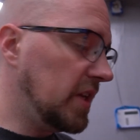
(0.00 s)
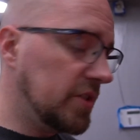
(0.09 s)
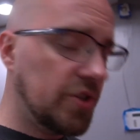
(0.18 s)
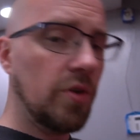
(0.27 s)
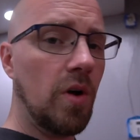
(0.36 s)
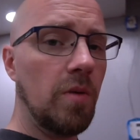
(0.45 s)

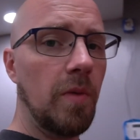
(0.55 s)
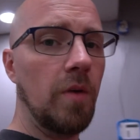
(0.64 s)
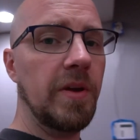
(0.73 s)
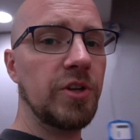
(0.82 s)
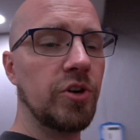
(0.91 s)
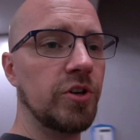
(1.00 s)
So I'll
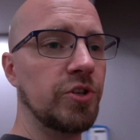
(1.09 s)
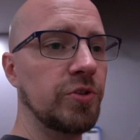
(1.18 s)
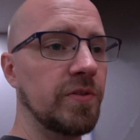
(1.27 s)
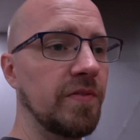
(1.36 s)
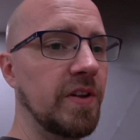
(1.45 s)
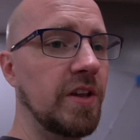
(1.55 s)
make sure to
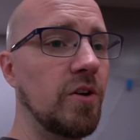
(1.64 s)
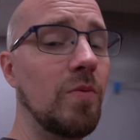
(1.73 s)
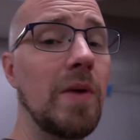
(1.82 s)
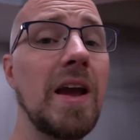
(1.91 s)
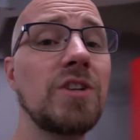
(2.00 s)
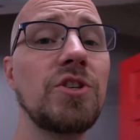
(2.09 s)
shoot some video.
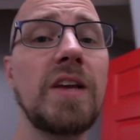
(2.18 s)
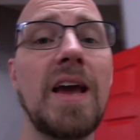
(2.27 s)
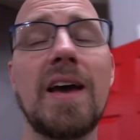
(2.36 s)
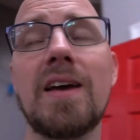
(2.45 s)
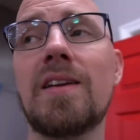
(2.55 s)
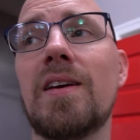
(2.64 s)
We actually
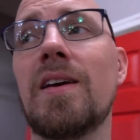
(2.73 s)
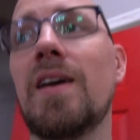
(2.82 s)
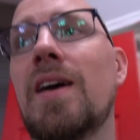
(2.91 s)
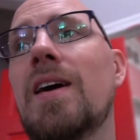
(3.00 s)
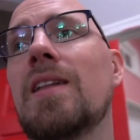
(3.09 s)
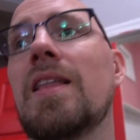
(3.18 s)
had,
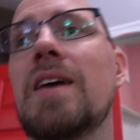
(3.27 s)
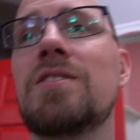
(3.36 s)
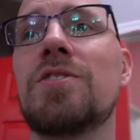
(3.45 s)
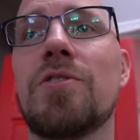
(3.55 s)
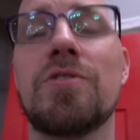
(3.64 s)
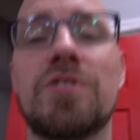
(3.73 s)

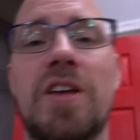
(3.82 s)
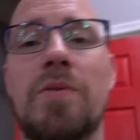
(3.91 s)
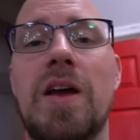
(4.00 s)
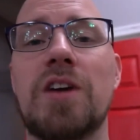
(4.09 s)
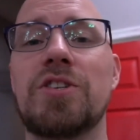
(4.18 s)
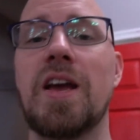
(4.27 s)
last Thursday,
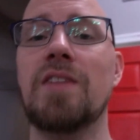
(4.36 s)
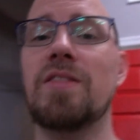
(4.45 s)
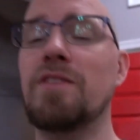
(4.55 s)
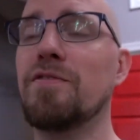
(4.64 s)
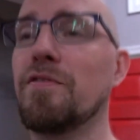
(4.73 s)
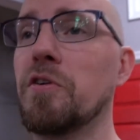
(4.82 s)
we actually had
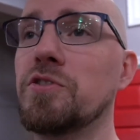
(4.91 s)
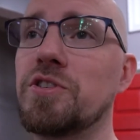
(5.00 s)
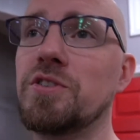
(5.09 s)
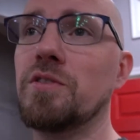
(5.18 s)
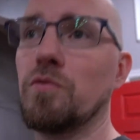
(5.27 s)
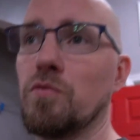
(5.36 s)
the
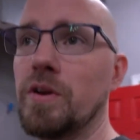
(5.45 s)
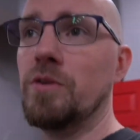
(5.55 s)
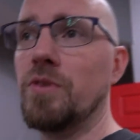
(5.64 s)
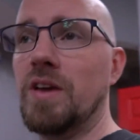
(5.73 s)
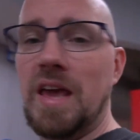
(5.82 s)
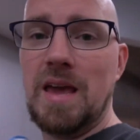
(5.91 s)
first
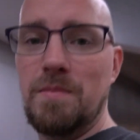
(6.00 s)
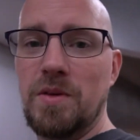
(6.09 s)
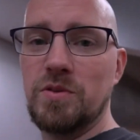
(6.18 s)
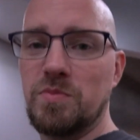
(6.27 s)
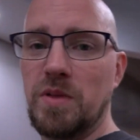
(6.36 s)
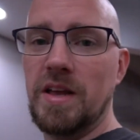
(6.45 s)
real game that
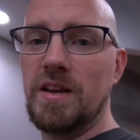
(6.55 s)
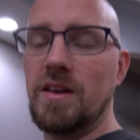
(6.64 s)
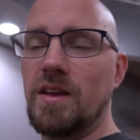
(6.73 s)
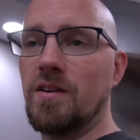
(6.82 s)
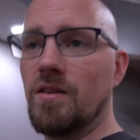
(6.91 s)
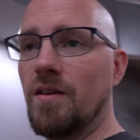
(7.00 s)
was played in
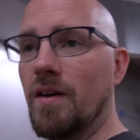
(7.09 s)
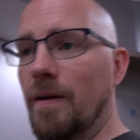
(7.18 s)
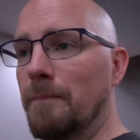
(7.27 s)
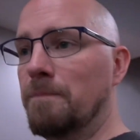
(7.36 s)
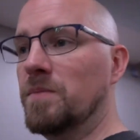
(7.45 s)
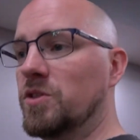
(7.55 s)
here.
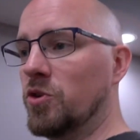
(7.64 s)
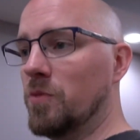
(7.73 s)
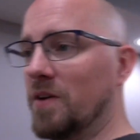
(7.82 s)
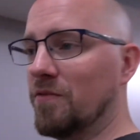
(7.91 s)
Two of